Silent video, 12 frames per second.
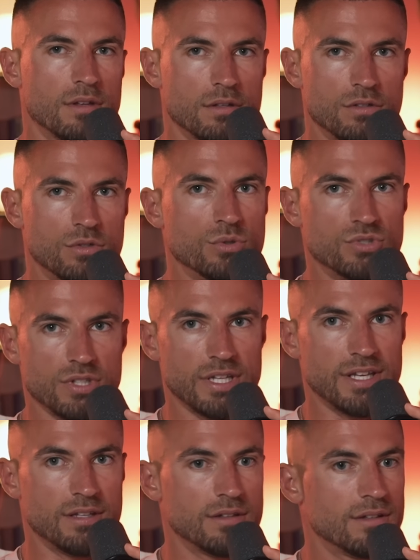
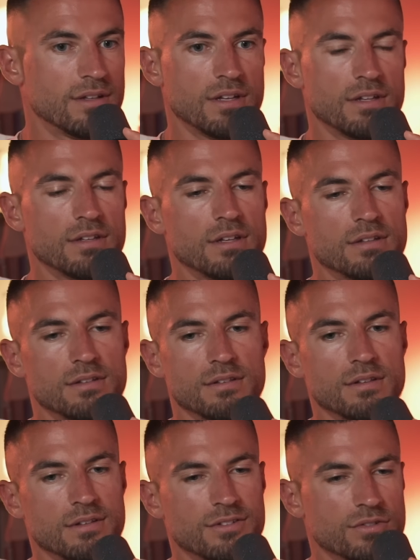Usually, that
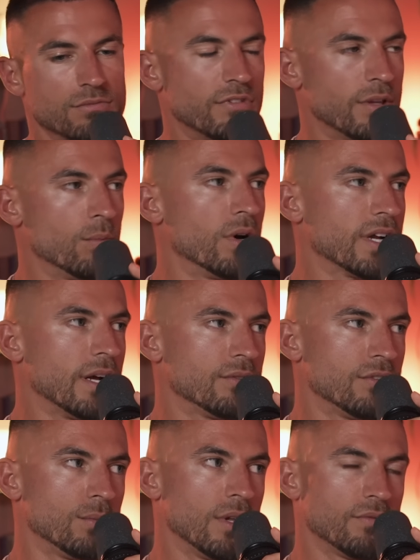doesn't really work out
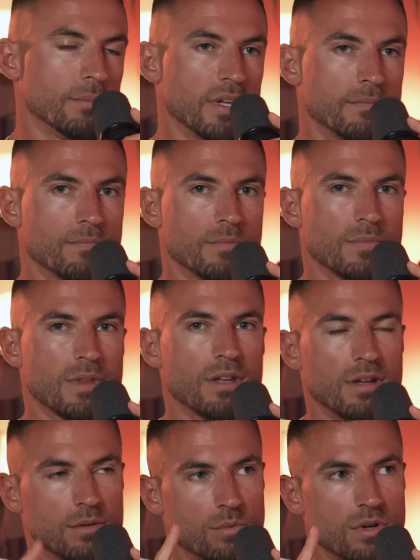too well for me.
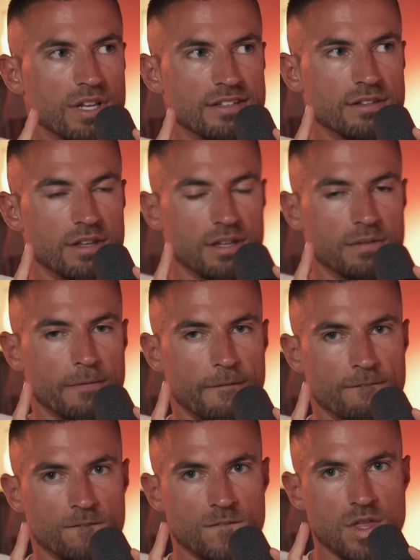And one last thing,
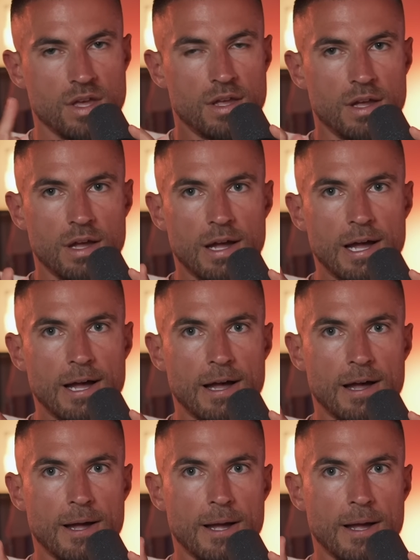
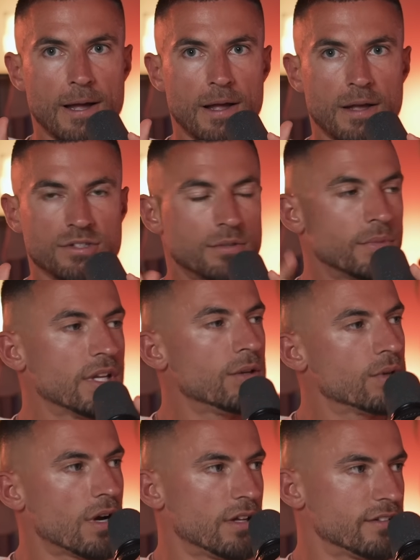somebody who
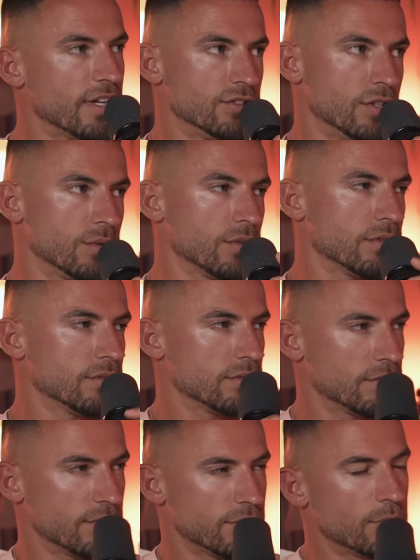can't take a joke,
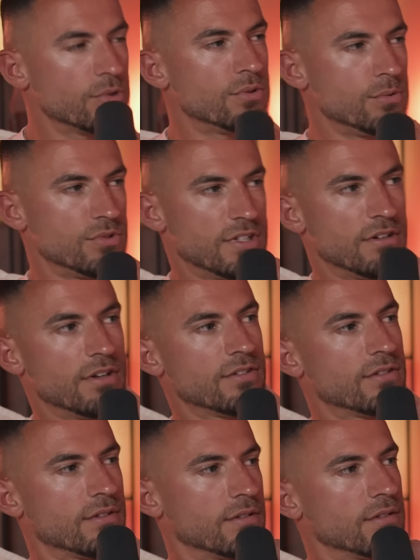someone who's too serious.